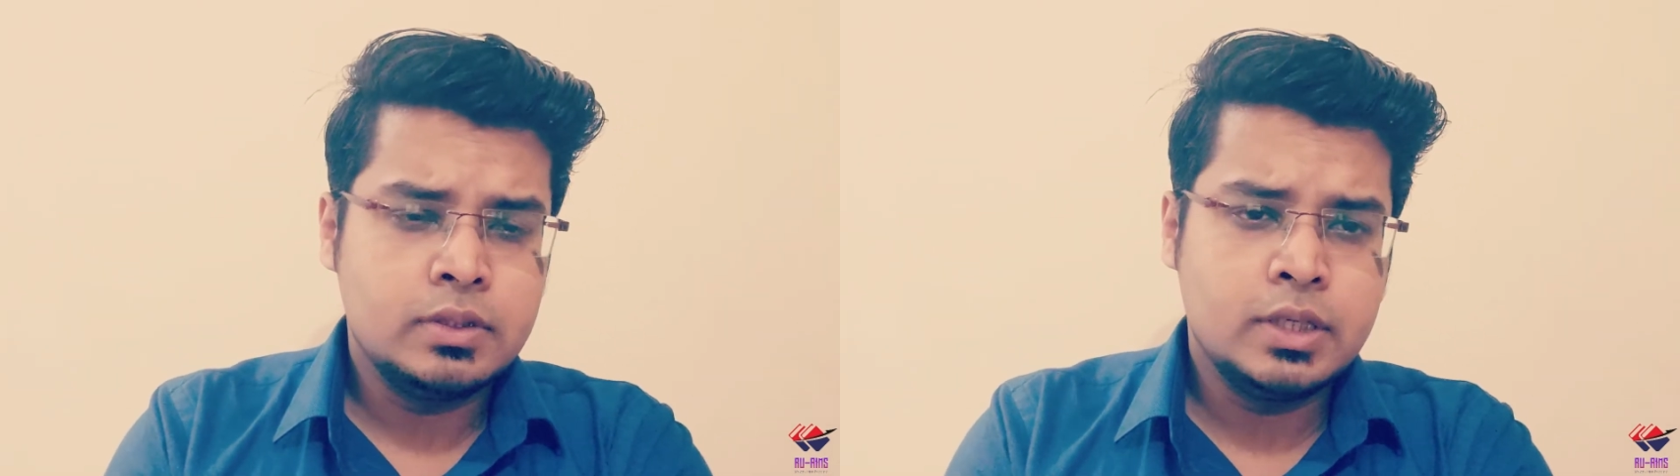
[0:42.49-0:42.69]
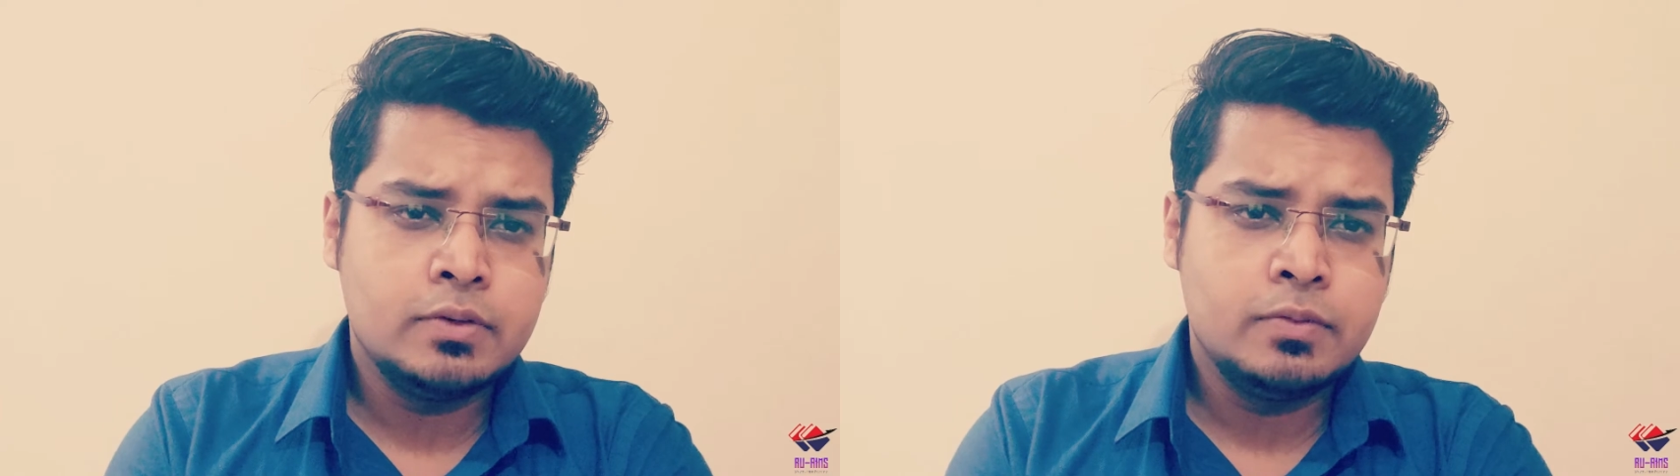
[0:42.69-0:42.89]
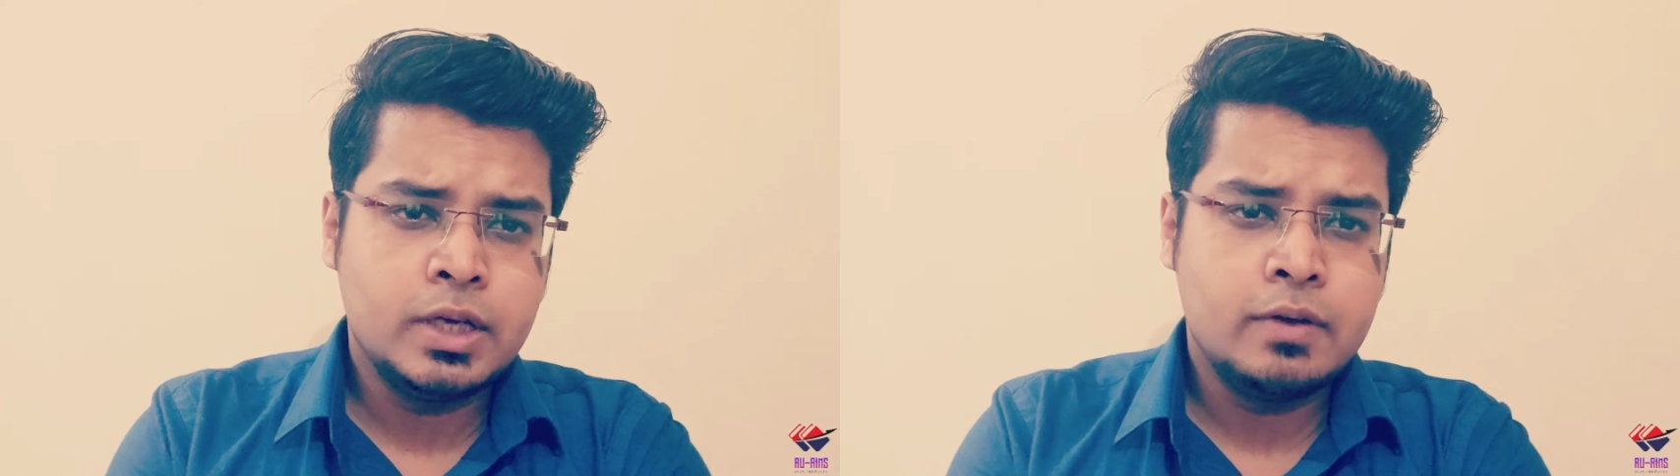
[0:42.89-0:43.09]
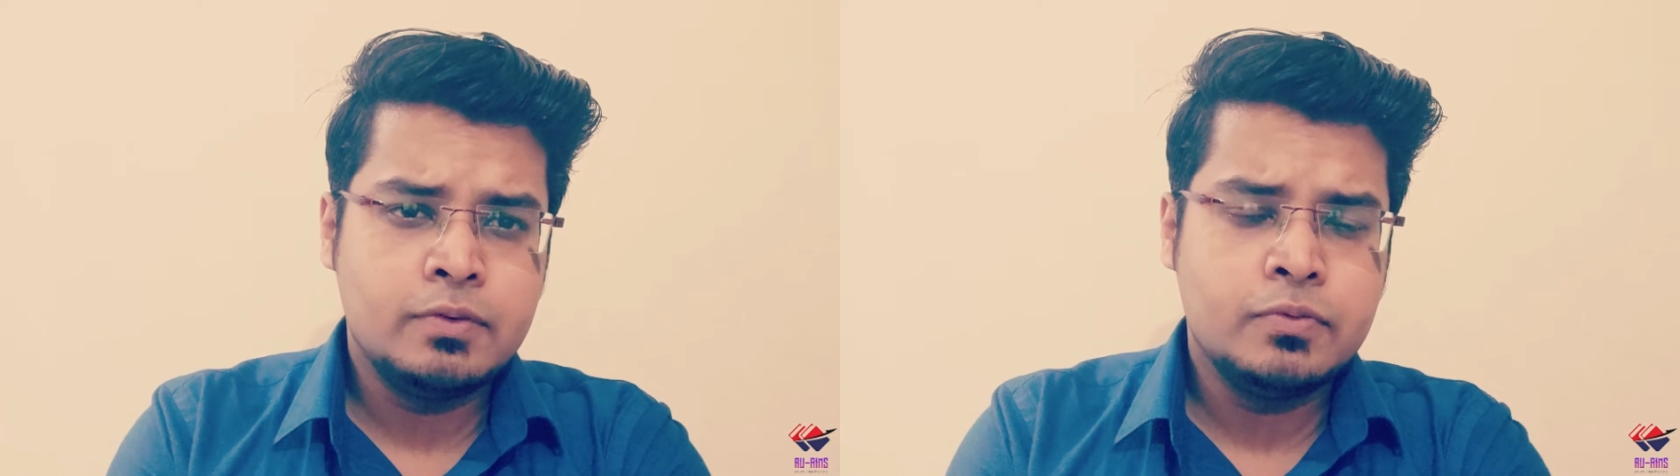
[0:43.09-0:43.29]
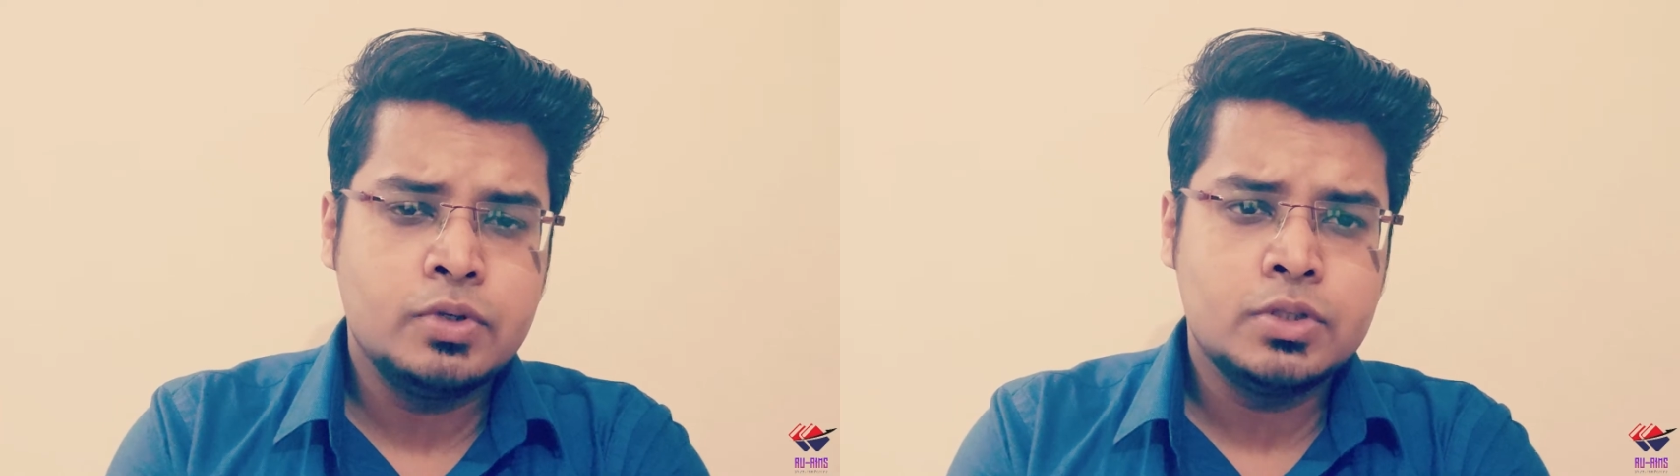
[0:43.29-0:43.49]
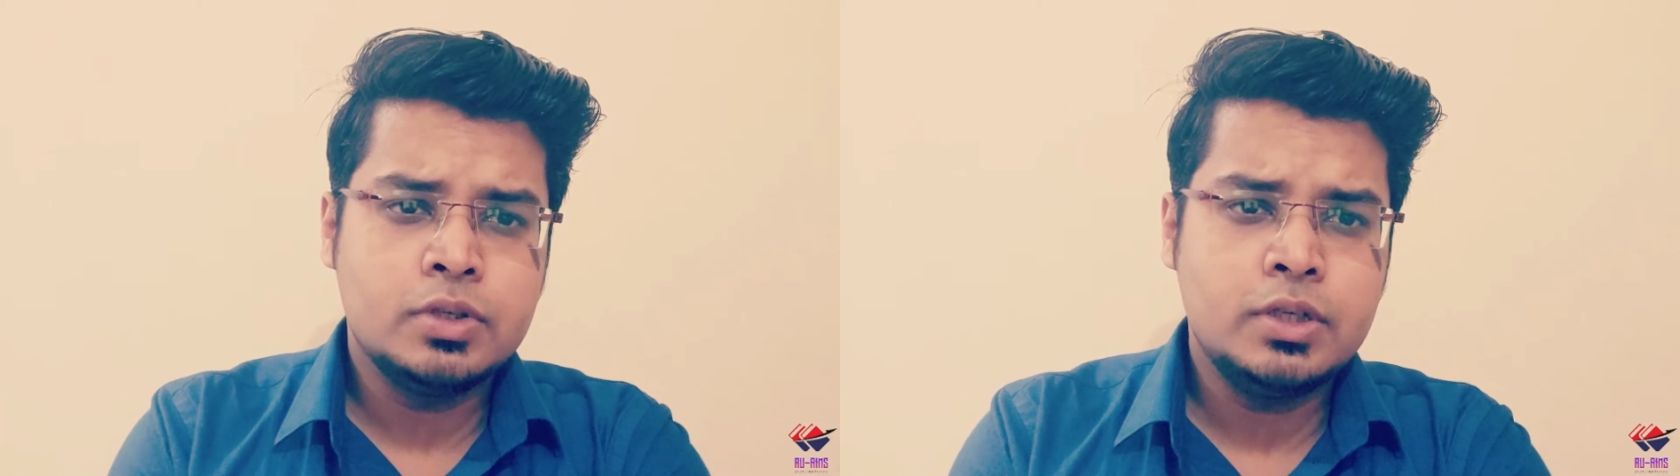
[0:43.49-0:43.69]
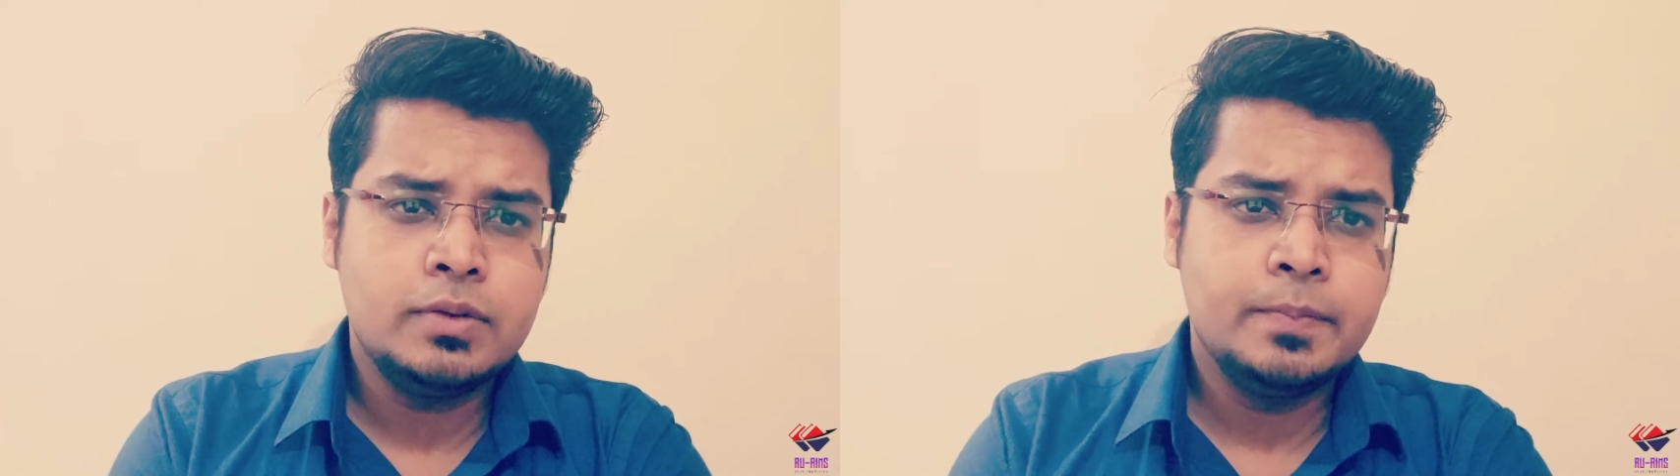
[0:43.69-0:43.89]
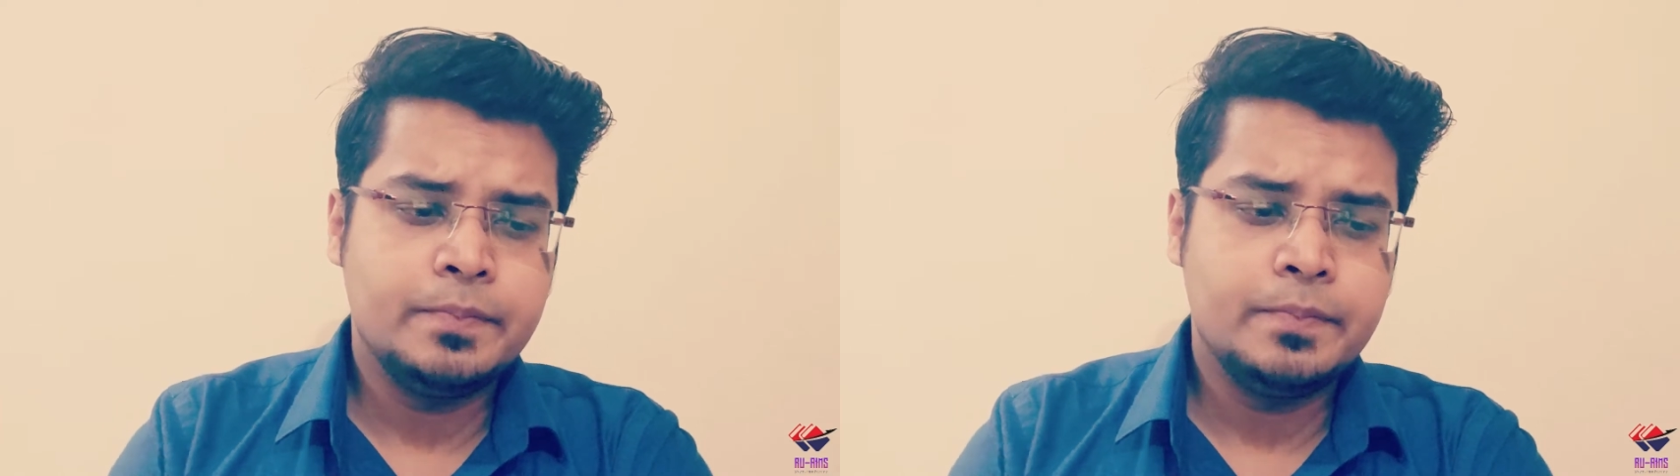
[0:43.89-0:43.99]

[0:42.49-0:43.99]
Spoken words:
like we have to focus on it.